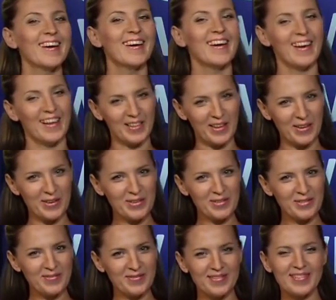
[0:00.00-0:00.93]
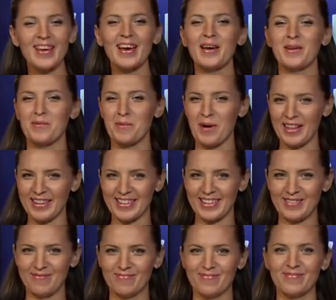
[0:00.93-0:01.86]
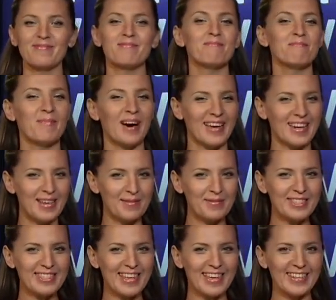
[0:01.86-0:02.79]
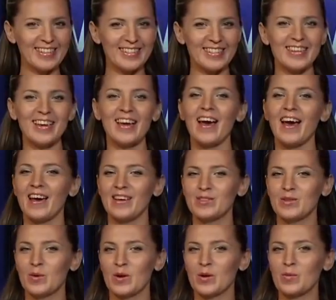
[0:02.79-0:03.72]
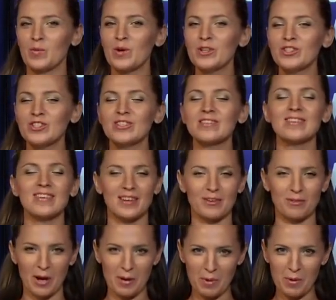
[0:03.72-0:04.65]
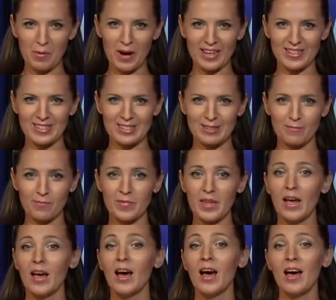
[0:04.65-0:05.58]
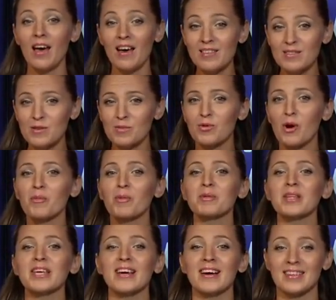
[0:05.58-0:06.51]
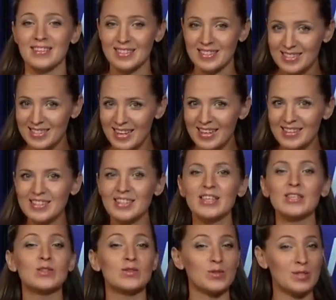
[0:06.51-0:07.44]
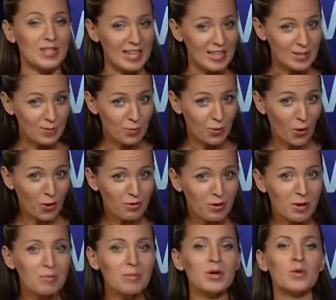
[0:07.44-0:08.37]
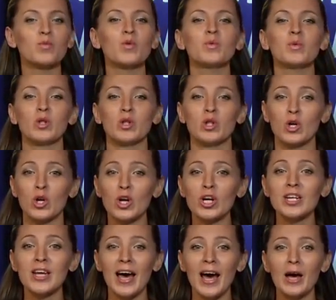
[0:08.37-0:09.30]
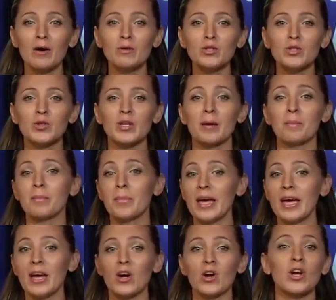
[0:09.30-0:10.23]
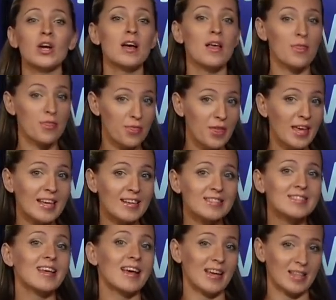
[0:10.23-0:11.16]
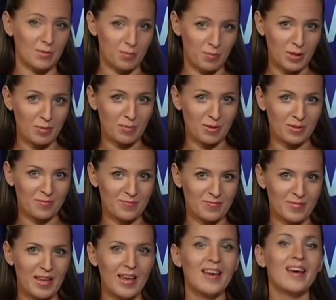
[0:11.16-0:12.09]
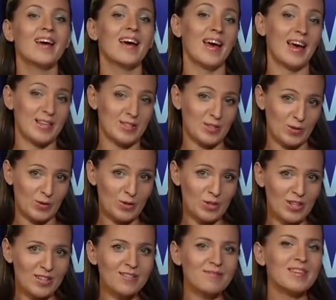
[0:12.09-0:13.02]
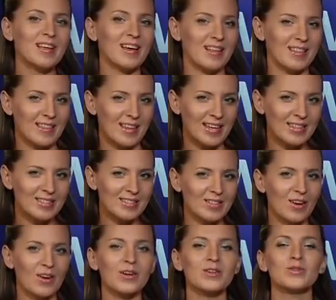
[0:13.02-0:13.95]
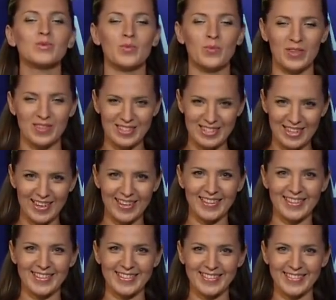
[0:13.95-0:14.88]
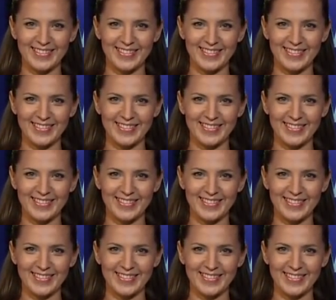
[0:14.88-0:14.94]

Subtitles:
Hello and welcome. My name is Katie and you are watching Grammar Wise. As you probably understand, in today's program, we will learn how to compare things and people. As usual, let's start with the dialogue.